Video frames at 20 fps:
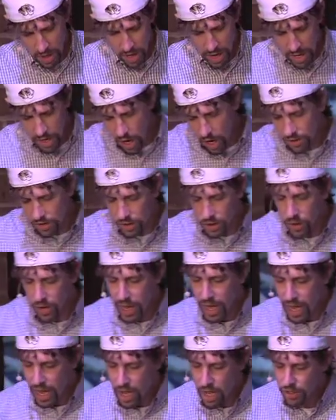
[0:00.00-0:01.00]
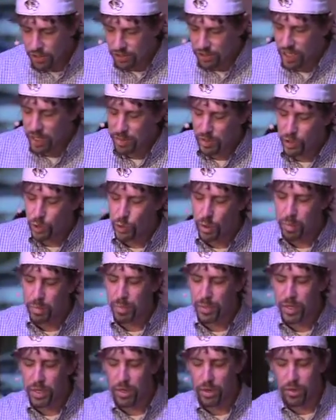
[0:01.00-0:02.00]
And also, hell seems to
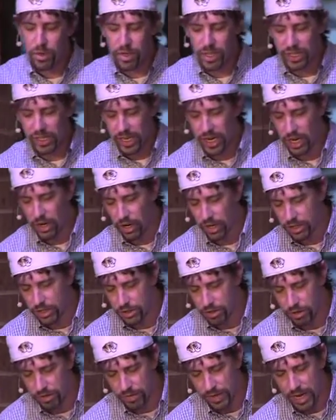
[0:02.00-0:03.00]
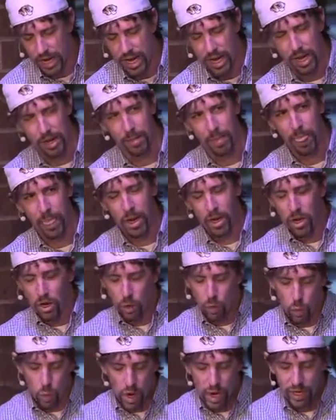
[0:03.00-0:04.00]
impugn the character of God.
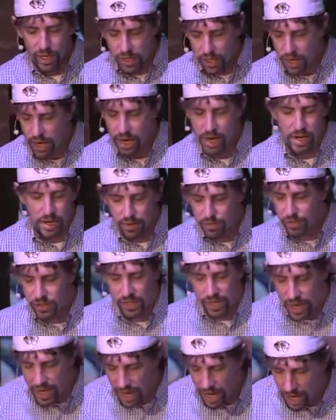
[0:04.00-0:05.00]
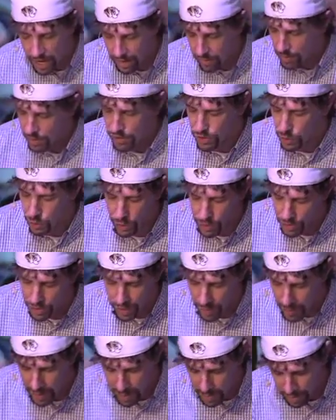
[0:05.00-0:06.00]
What kind of God would
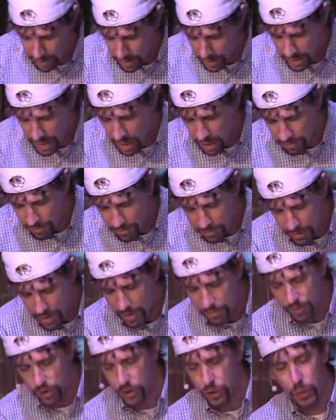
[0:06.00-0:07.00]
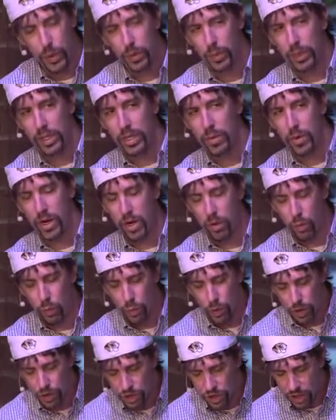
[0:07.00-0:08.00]
torture people in hell forever? Do we really want to
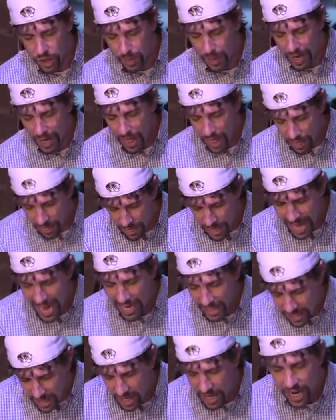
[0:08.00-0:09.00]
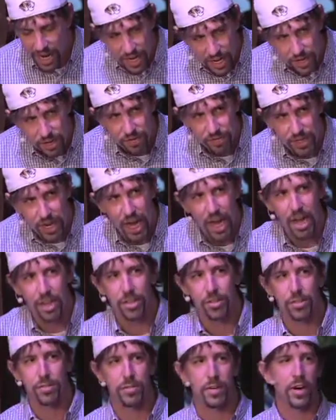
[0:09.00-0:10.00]
worship that kind of
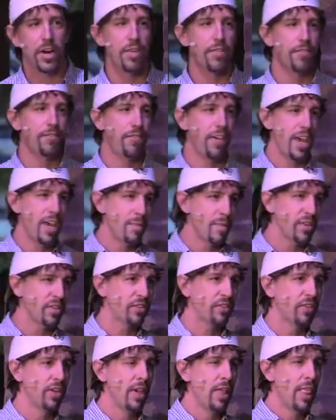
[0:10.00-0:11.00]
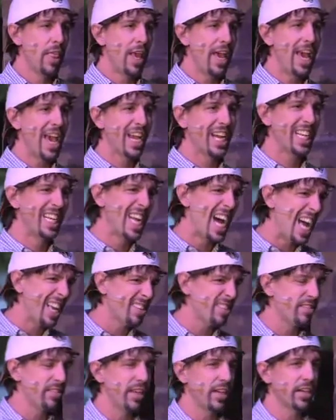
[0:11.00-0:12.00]
God? There's a very famous
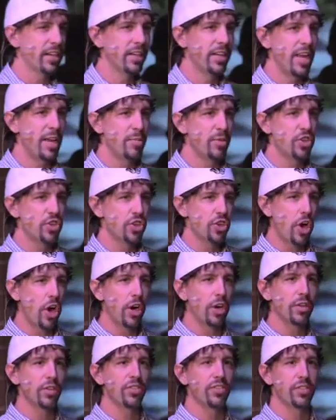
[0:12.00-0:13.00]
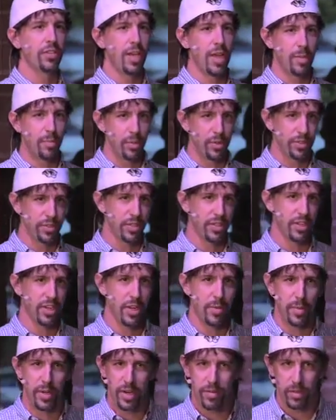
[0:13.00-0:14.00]
agnostic named Charles Templeton.
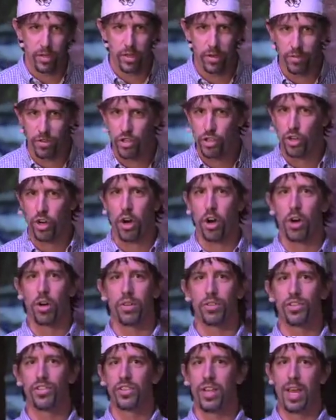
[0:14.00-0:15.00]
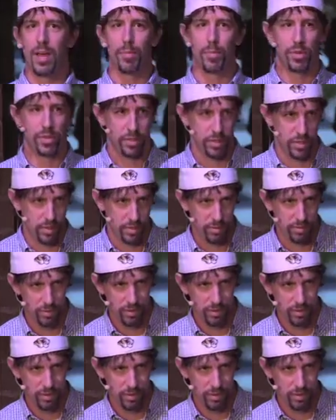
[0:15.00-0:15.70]
Anybody ever heard of Charles Templeton?